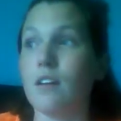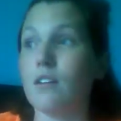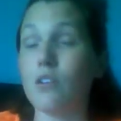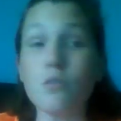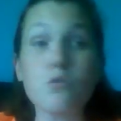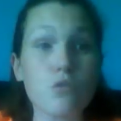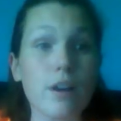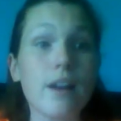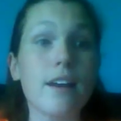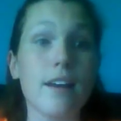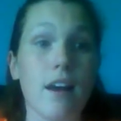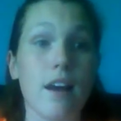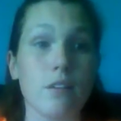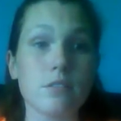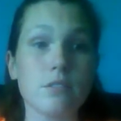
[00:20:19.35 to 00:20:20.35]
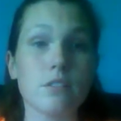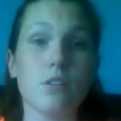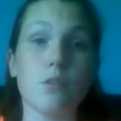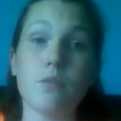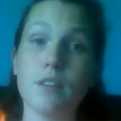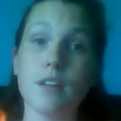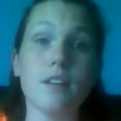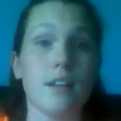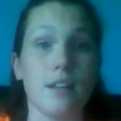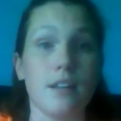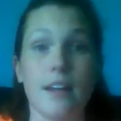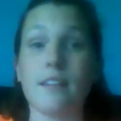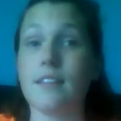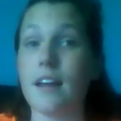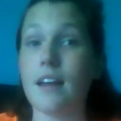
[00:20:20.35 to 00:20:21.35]
Go try it out. Go then
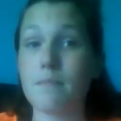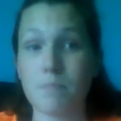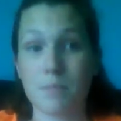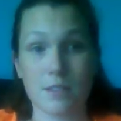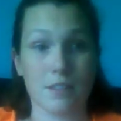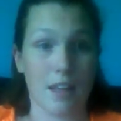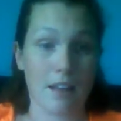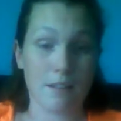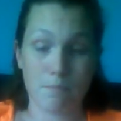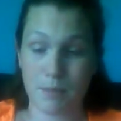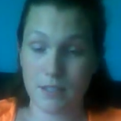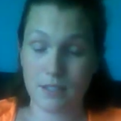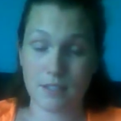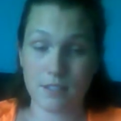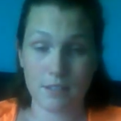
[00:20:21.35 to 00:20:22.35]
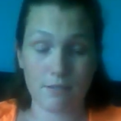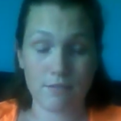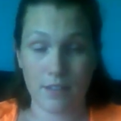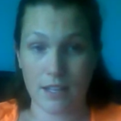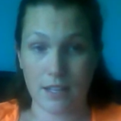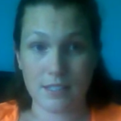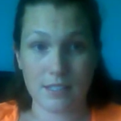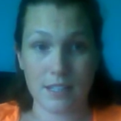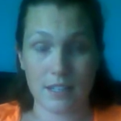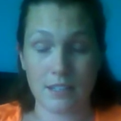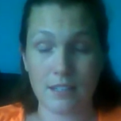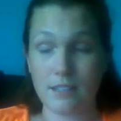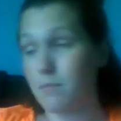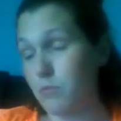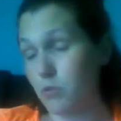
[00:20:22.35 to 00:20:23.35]
connect that piece of that
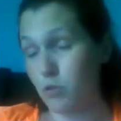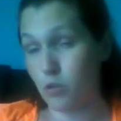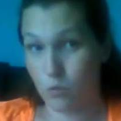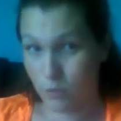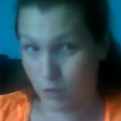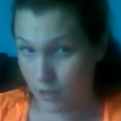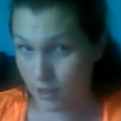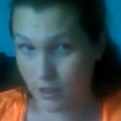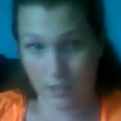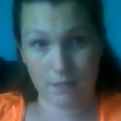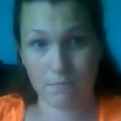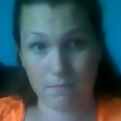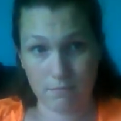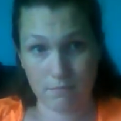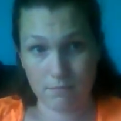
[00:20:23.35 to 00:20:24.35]
sentence to the theme,